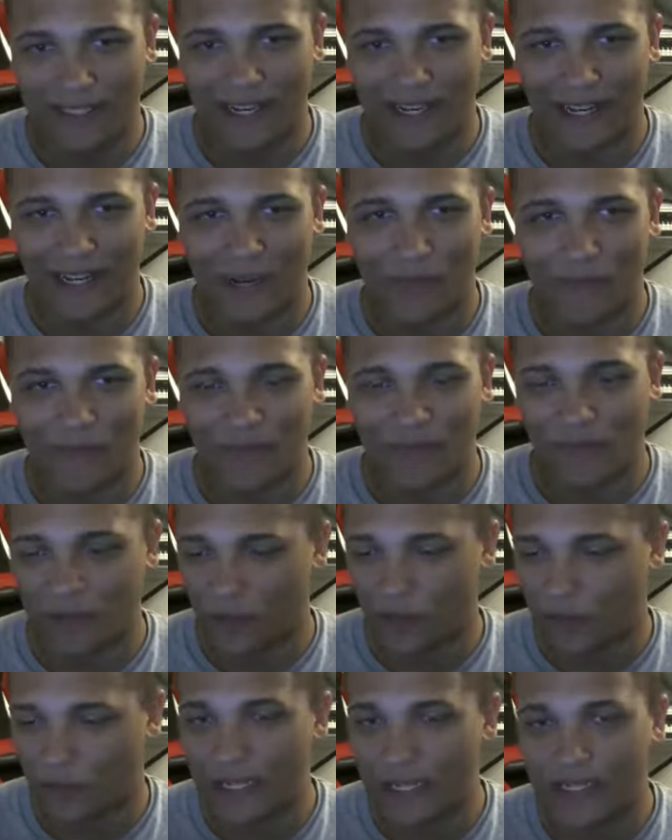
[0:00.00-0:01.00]
Um,
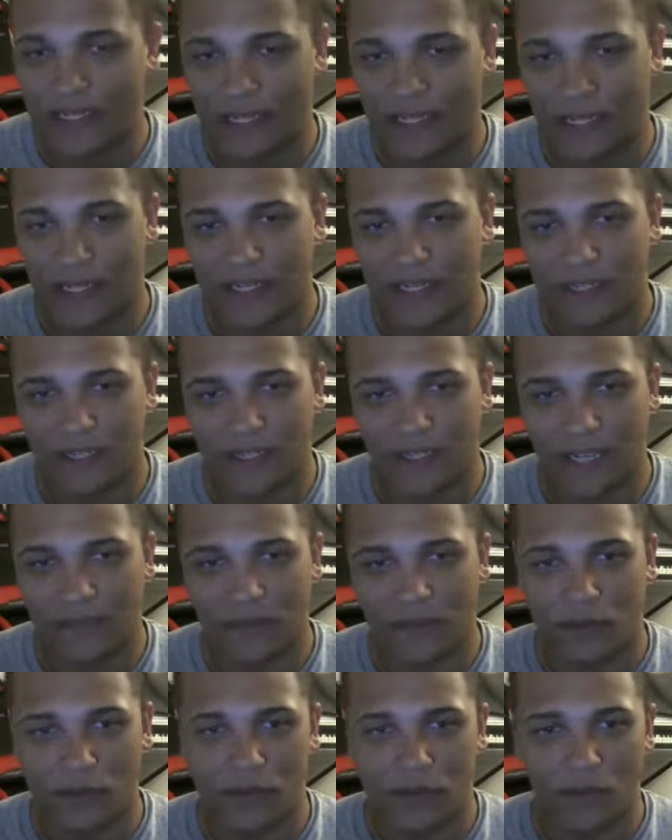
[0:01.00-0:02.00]
the reason is if
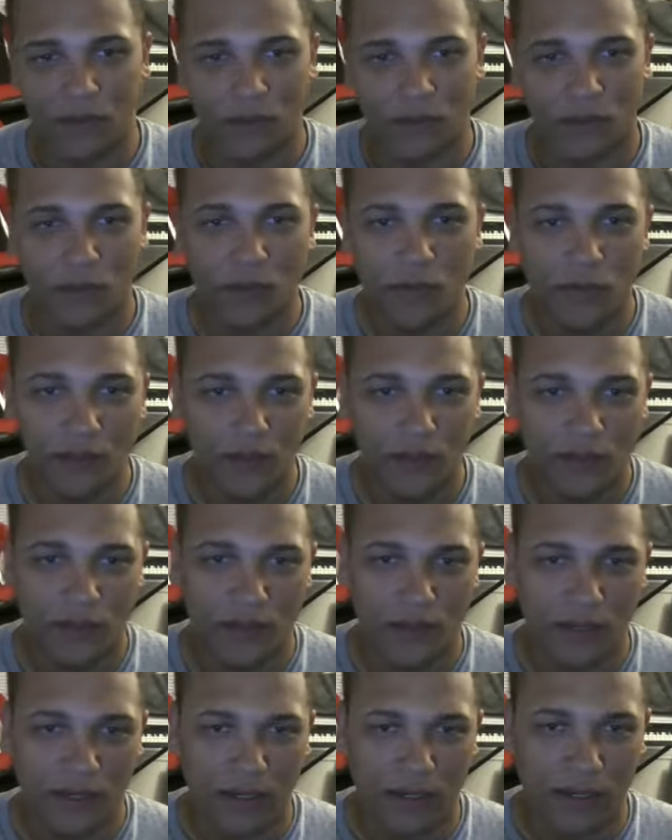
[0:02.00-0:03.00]
you do
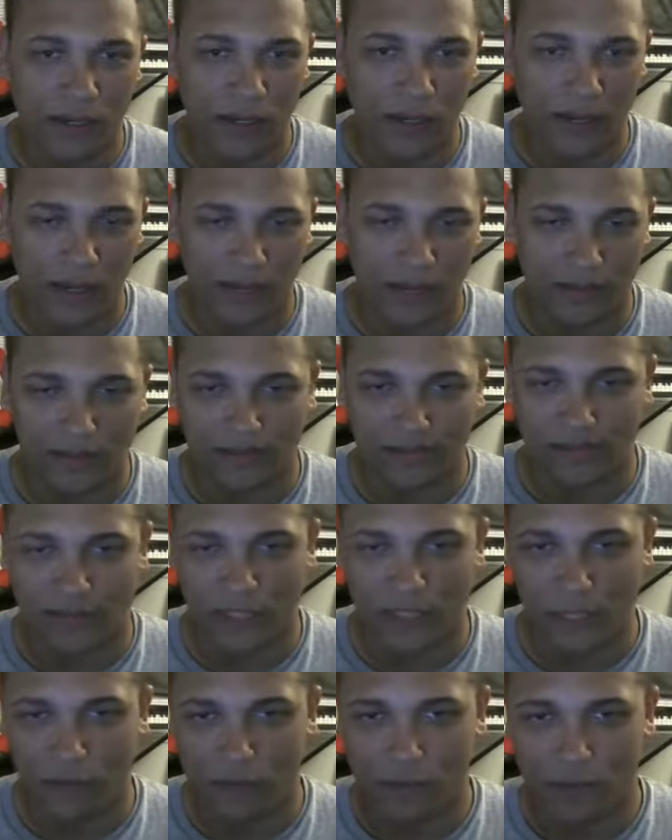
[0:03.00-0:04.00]
um,
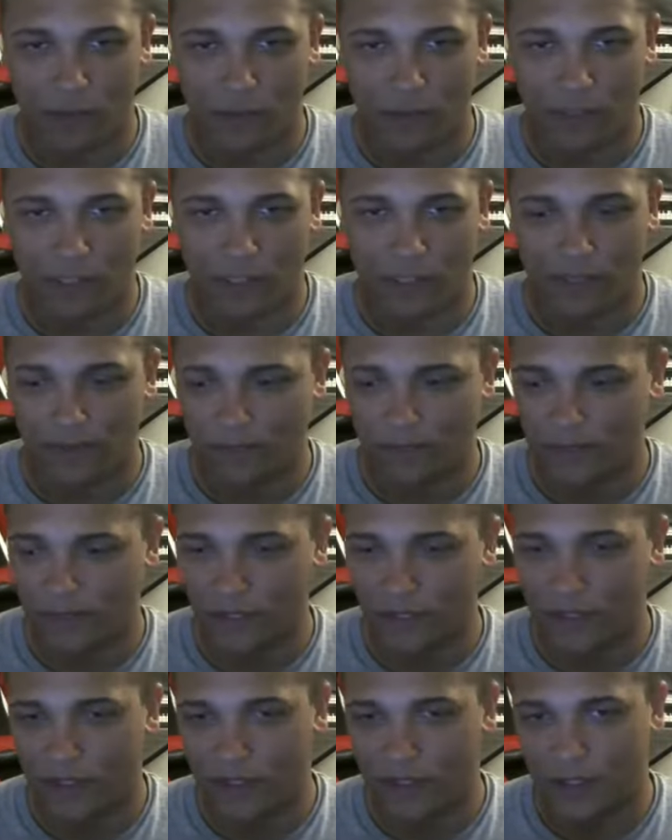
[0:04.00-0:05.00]
self publish
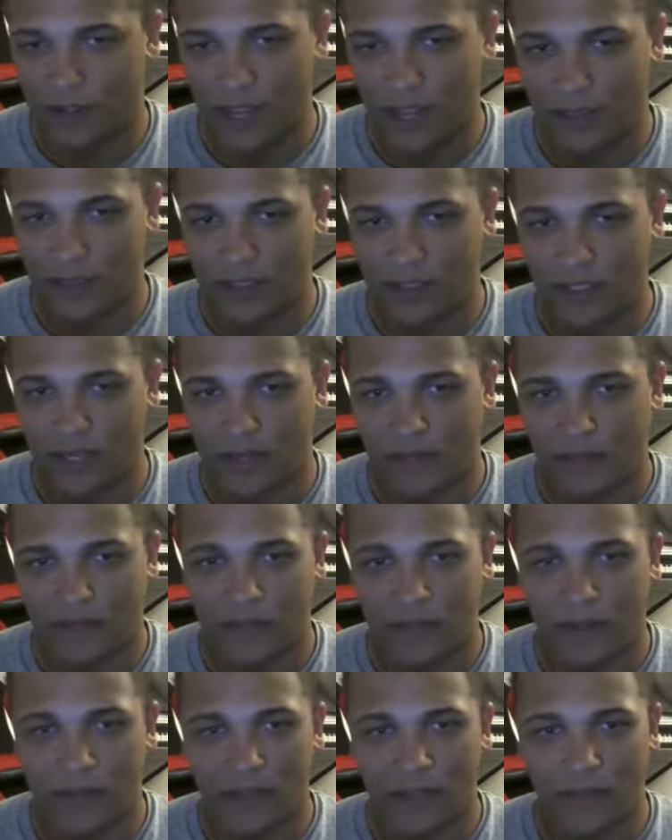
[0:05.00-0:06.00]
under Amazon,
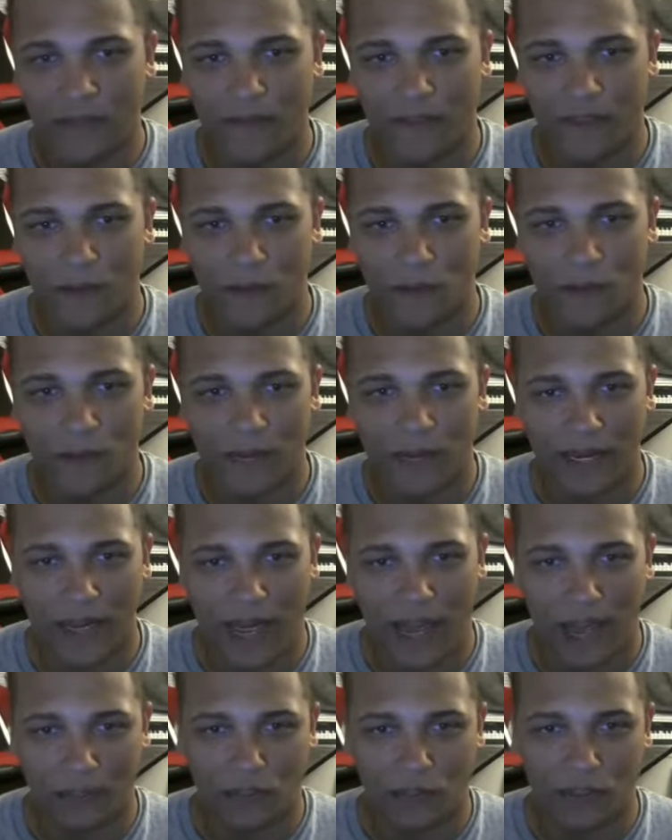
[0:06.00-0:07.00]
they'll give you an
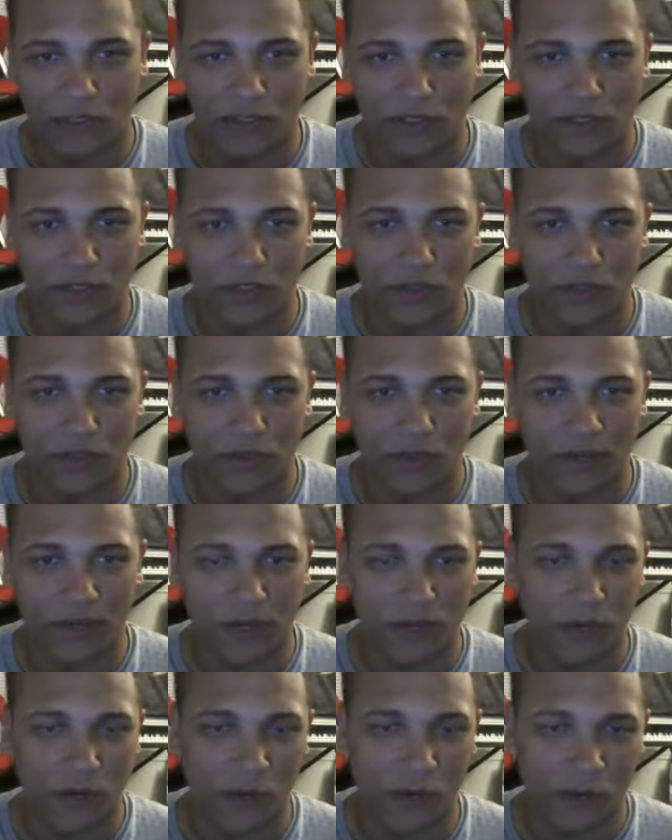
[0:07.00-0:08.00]
option to
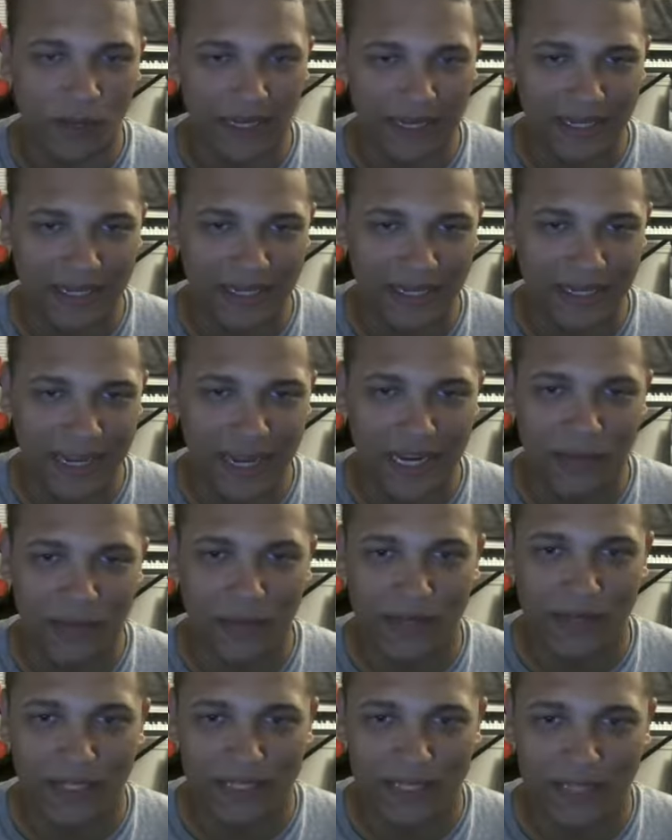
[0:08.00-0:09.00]
enroll in
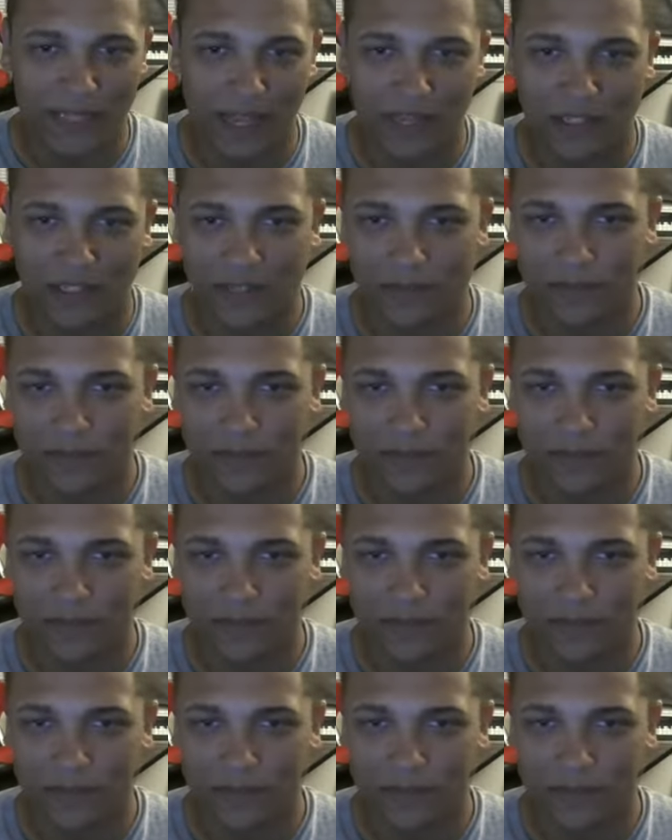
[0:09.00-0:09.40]
KDP Select.